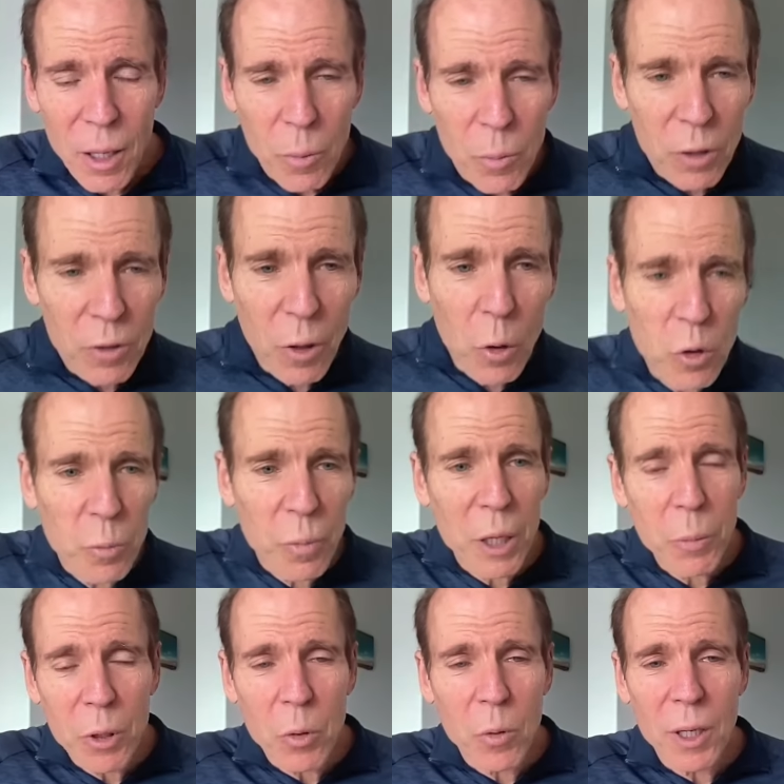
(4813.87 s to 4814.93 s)
But it's those
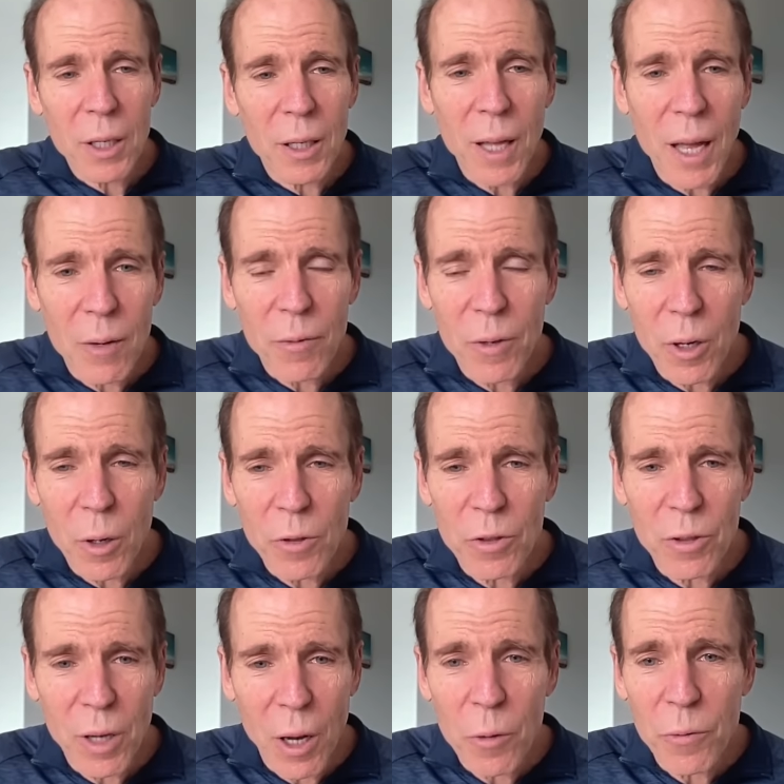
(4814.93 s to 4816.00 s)
people who are eating a lot of, you know,
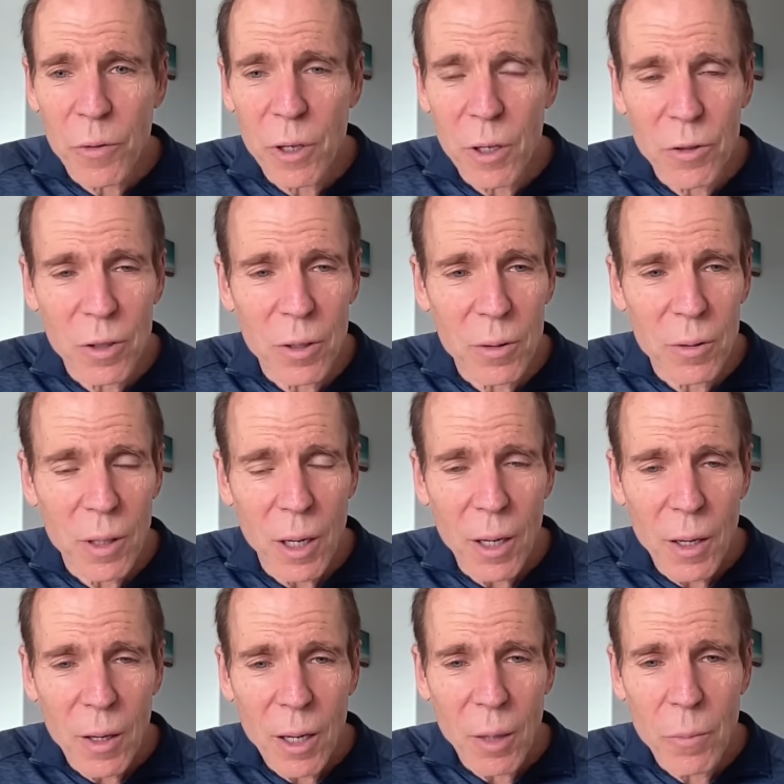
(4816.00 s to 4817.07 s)
shellfish and,
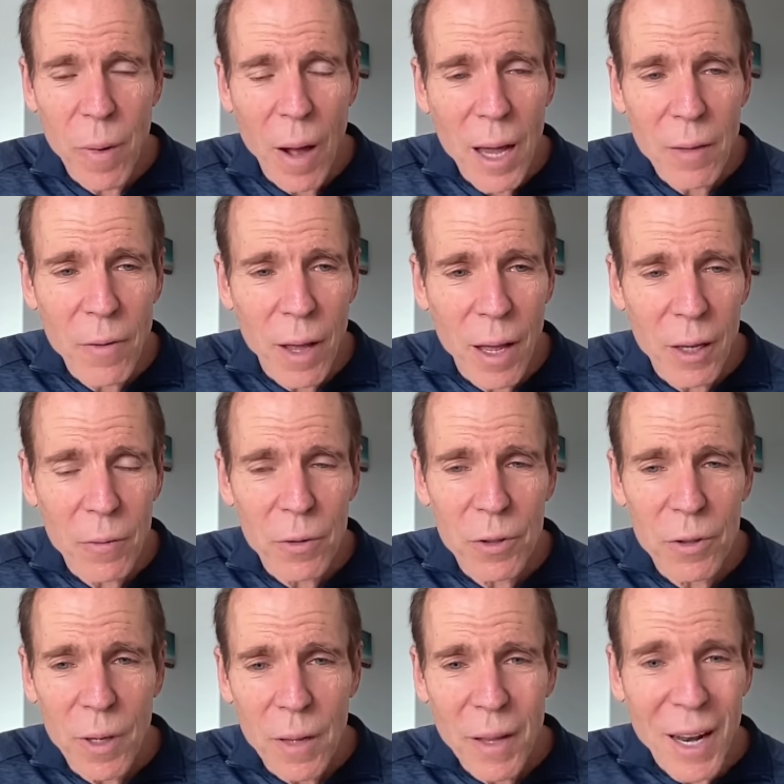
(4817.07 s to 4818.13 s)
and
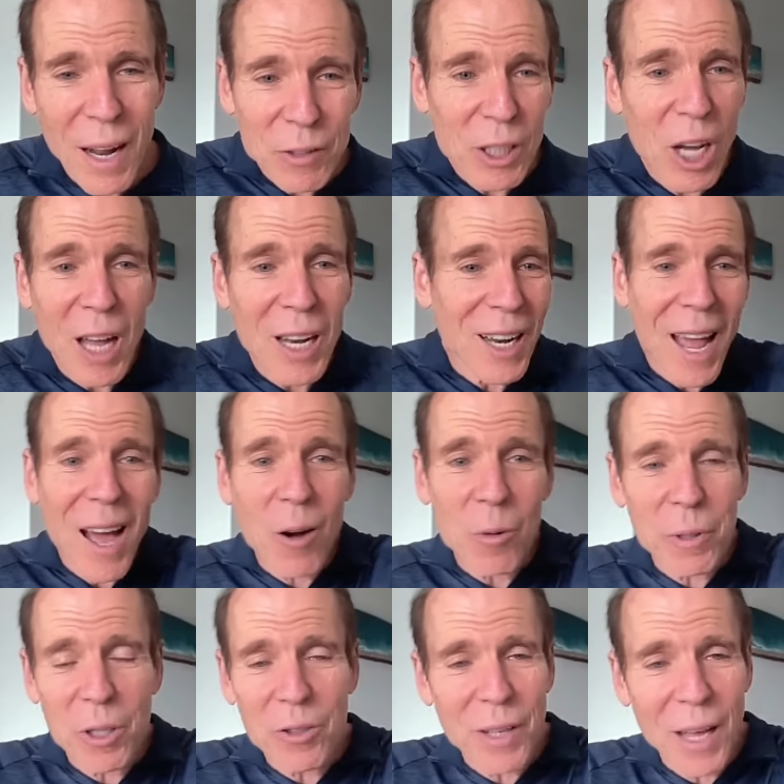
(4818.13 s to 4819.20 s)
bivalves that have to cut it
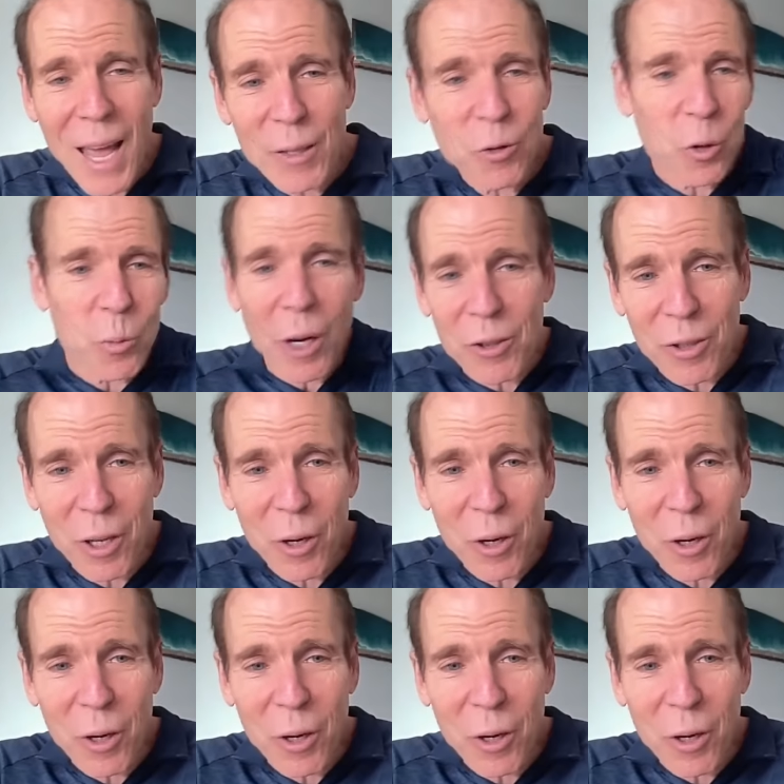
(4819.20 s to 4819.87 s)
out because they had too much